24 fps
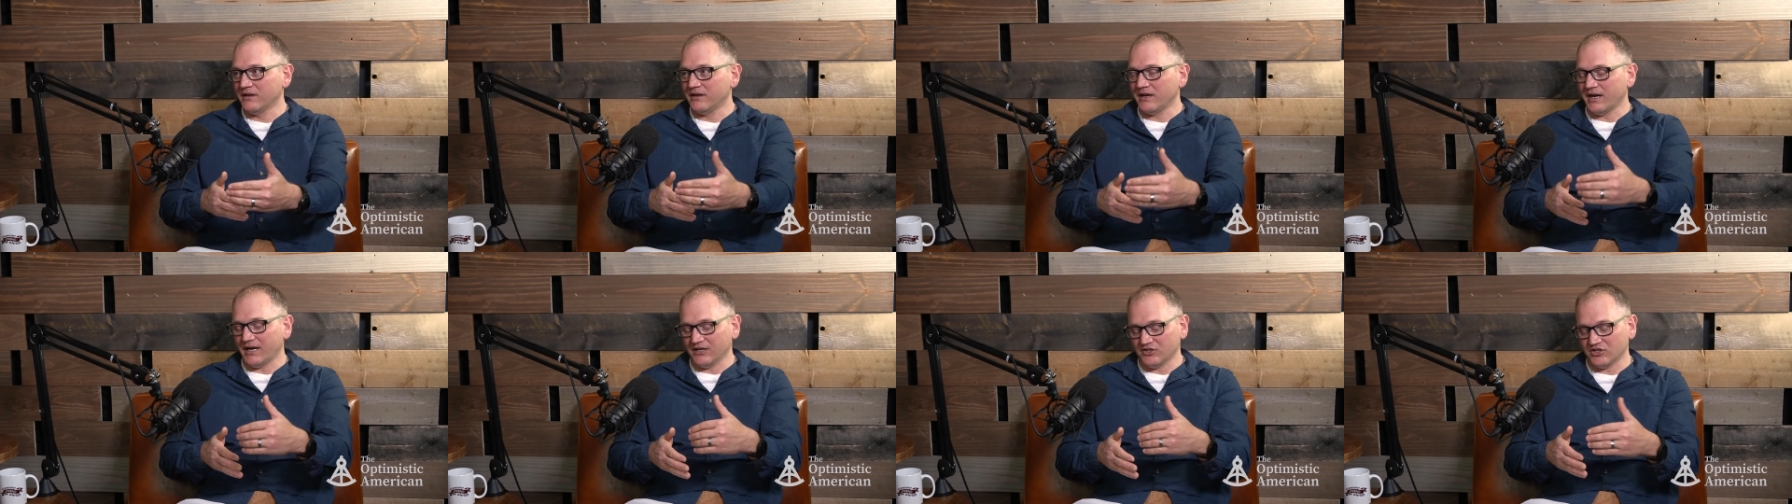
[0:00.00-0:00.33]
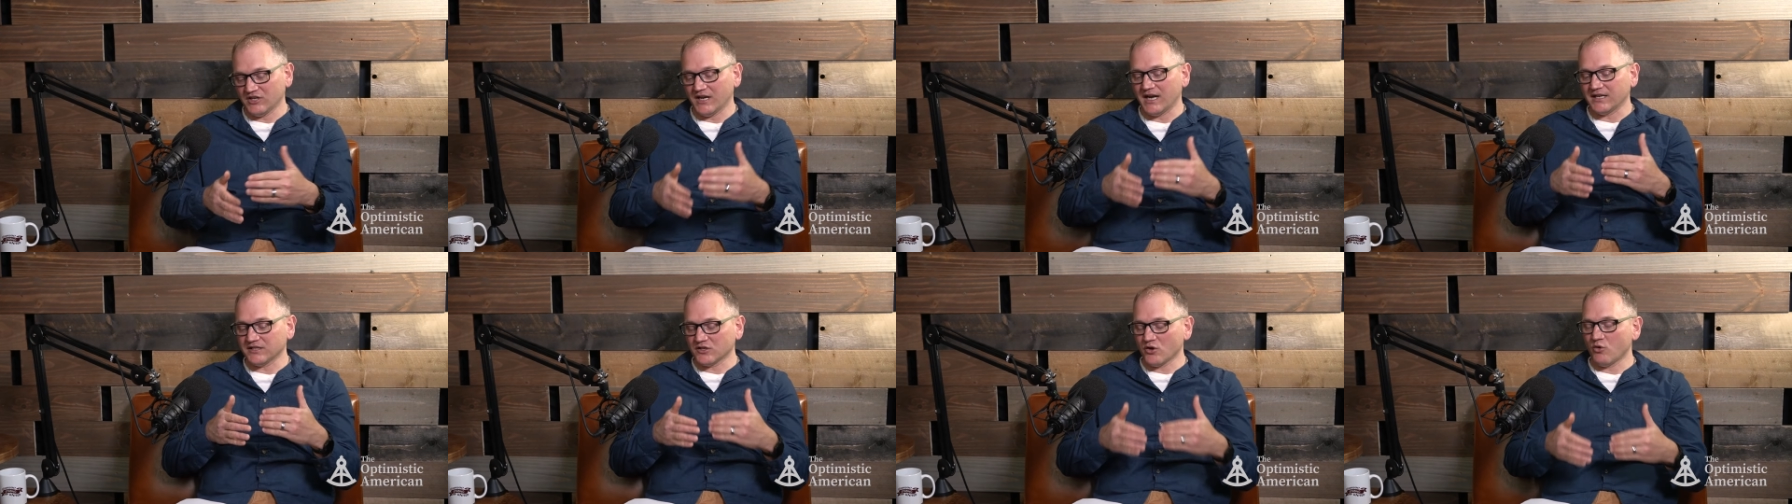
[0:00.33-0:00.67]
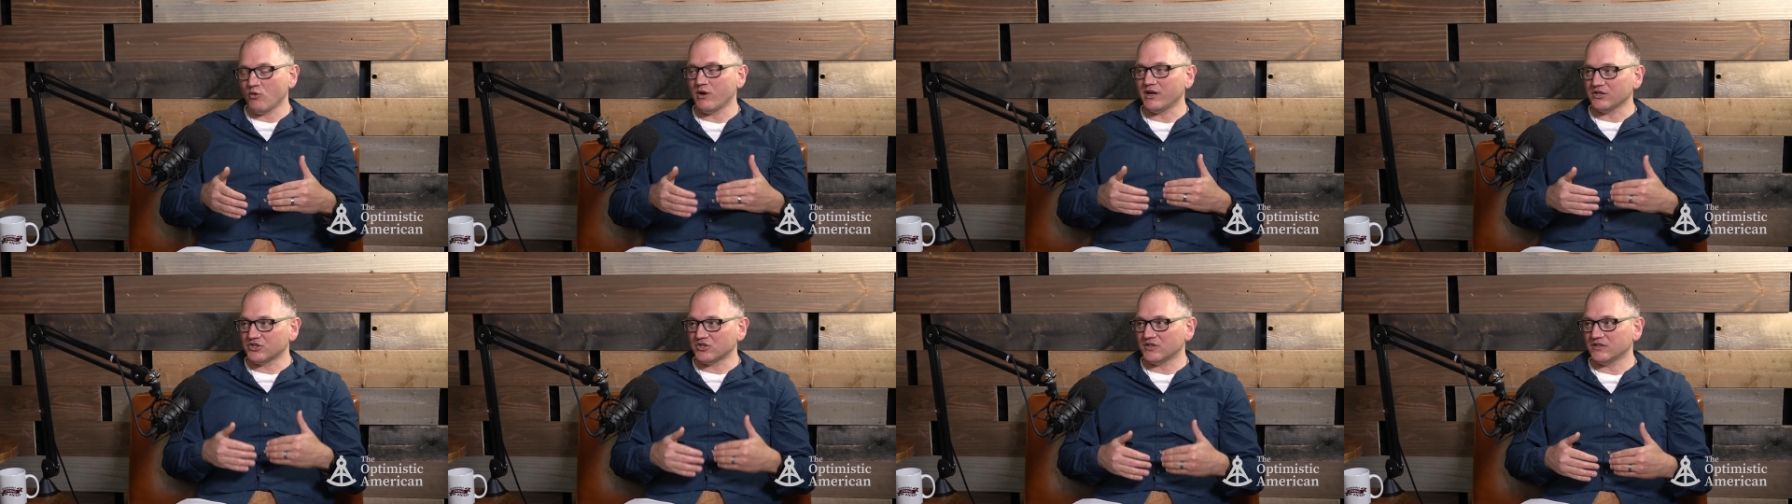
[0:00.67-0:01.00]
i should ask
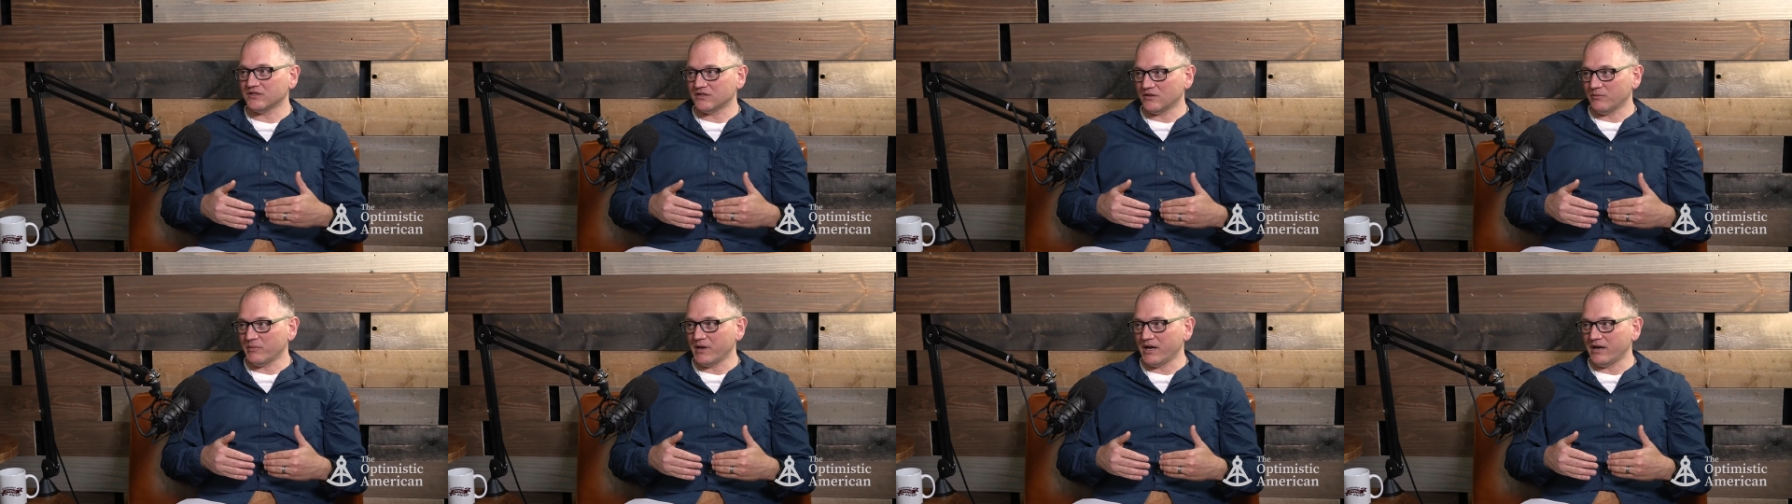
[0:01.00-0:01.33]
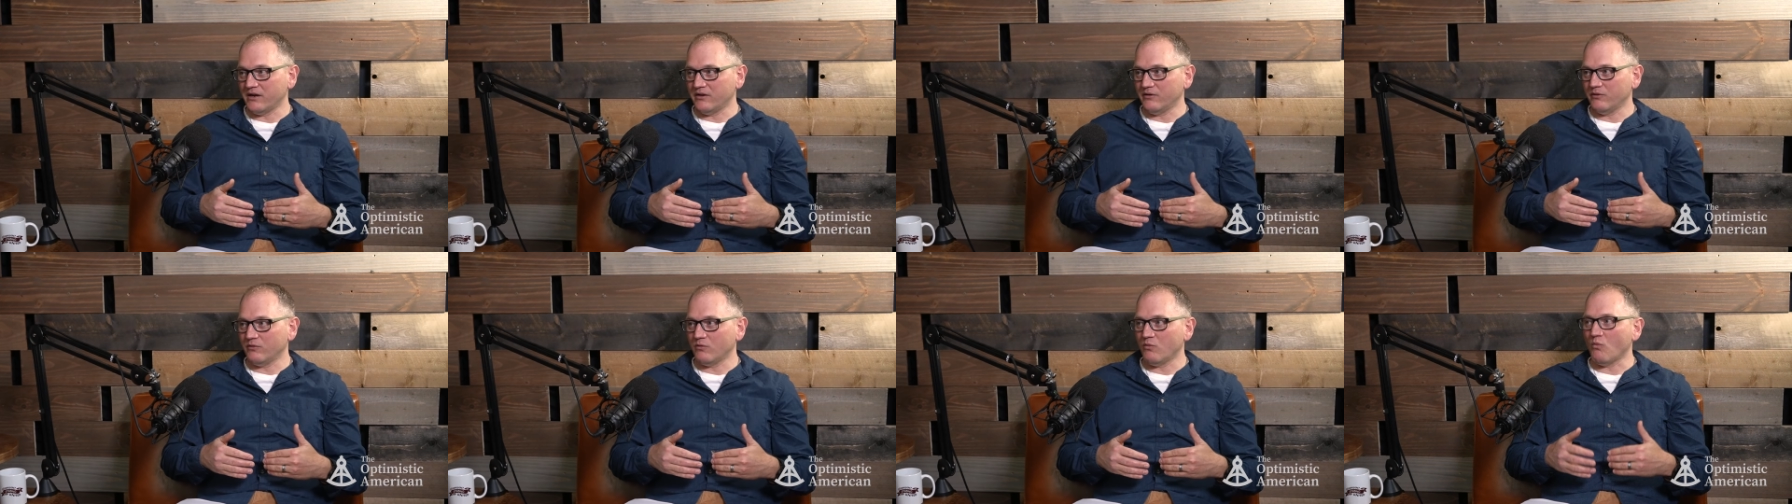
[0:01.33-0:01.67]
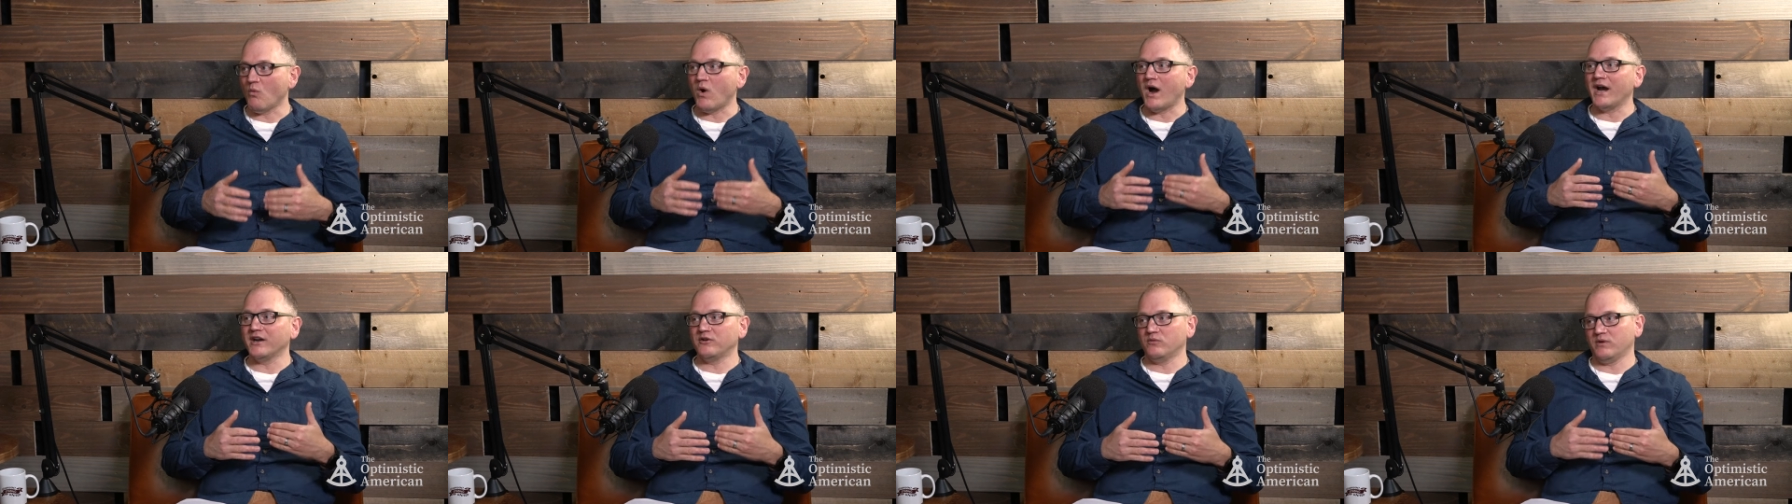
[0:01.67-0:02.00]
questions about
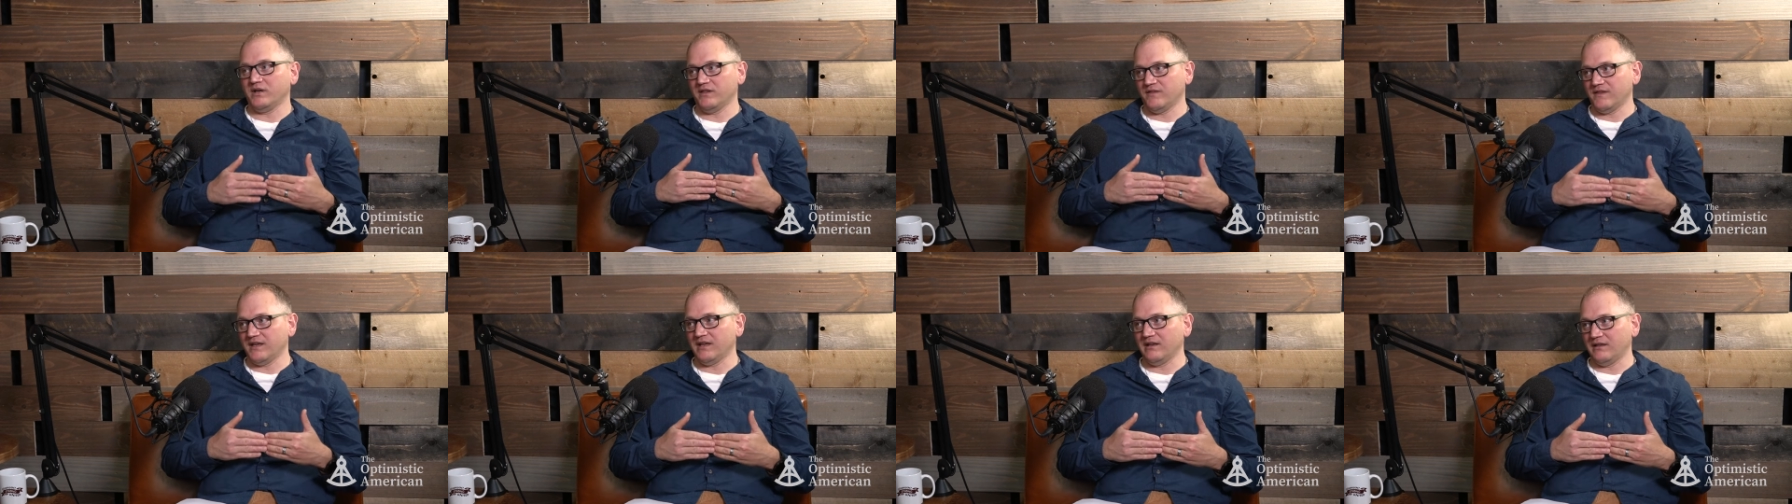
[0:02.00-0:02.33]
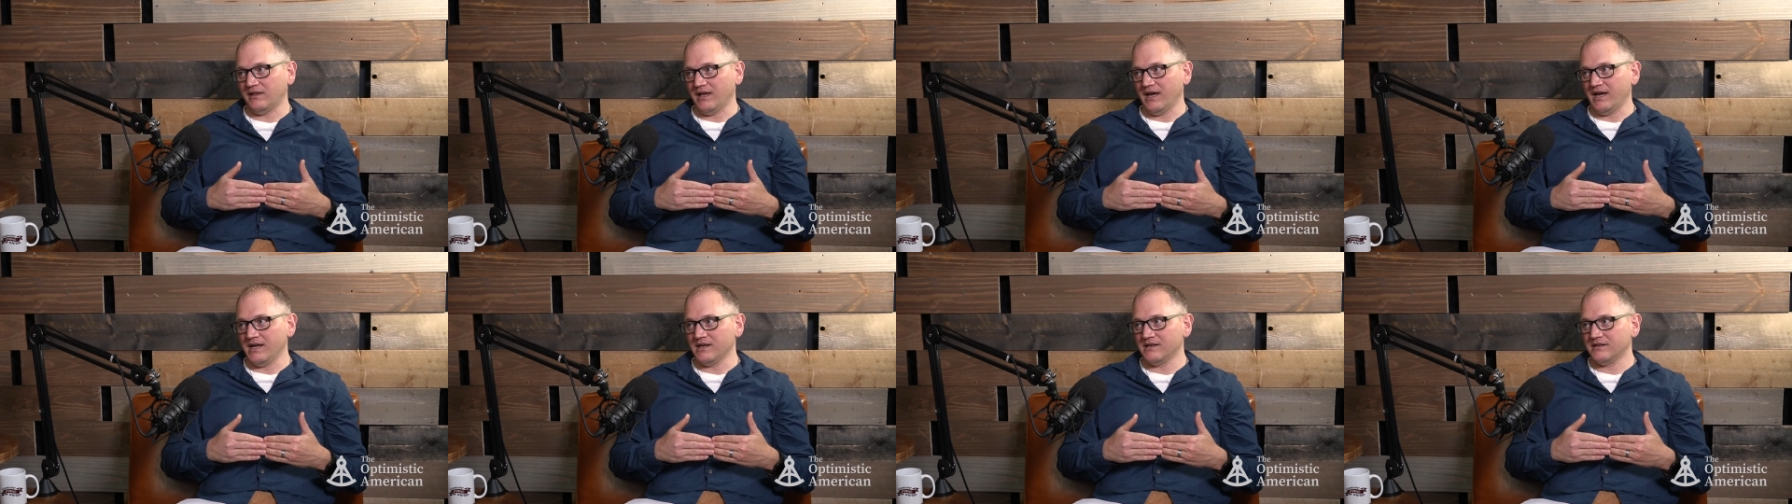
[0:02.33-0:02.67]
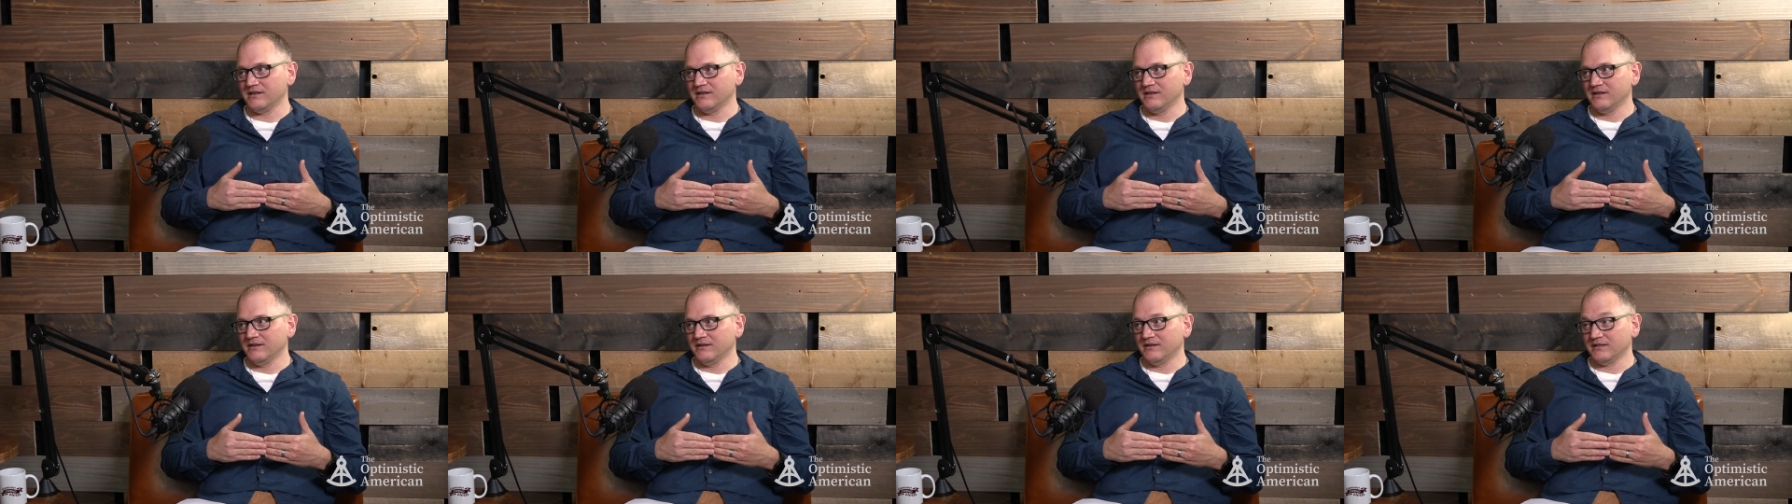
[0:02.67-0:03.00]
why do i think that
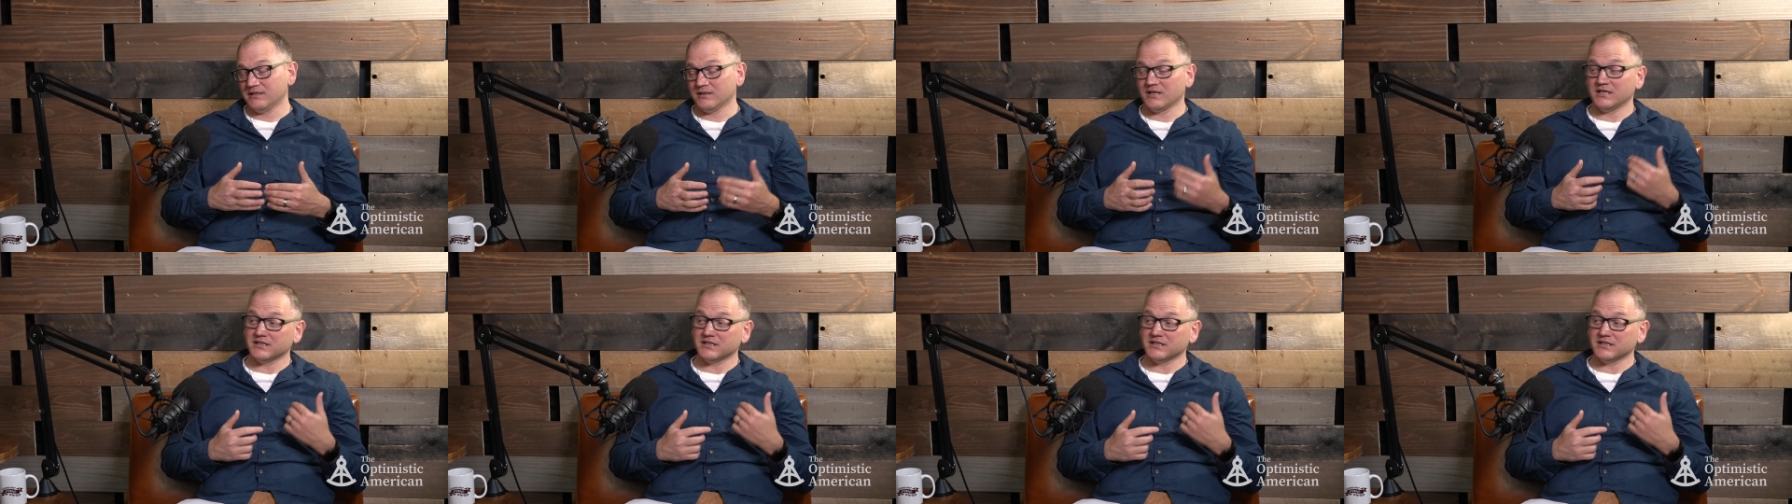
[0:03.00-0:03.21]
is it yeah.